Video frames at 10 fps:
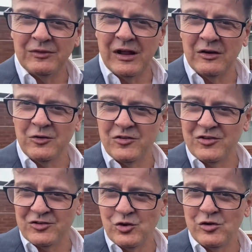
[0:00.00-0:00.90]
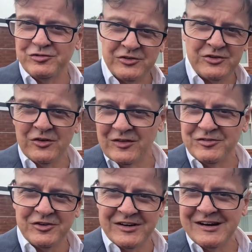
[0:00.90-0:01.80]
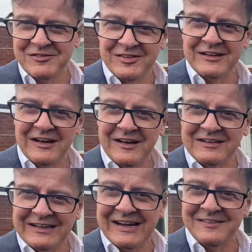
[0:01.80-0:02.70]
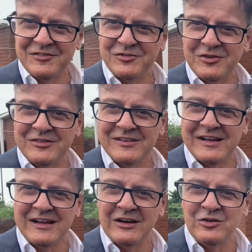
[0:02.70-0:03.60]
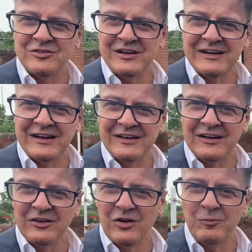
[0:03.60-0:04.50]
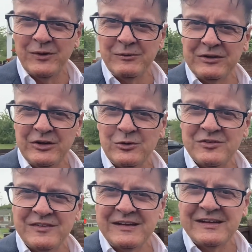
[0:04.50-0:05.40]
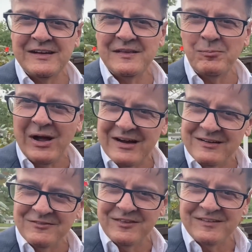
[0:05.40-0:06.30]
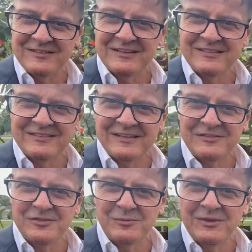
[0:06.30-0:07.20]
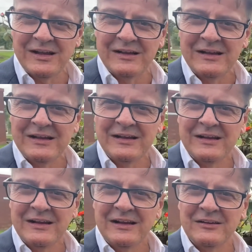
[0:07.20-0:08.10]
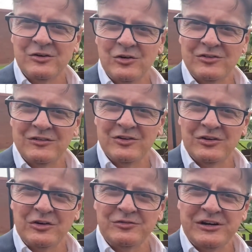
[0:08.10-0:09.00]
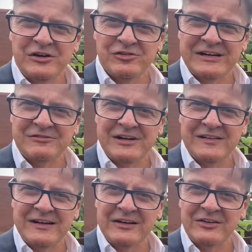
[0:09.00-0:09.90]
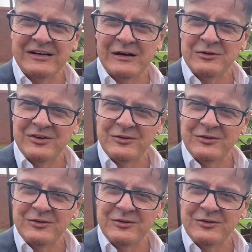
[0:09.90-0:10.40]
although there's a front door at the front and everything like that, and you can get in the front. It looks like a lot of people use the back of this, you can see from there. And of course you've got lovely greenery that you're looking out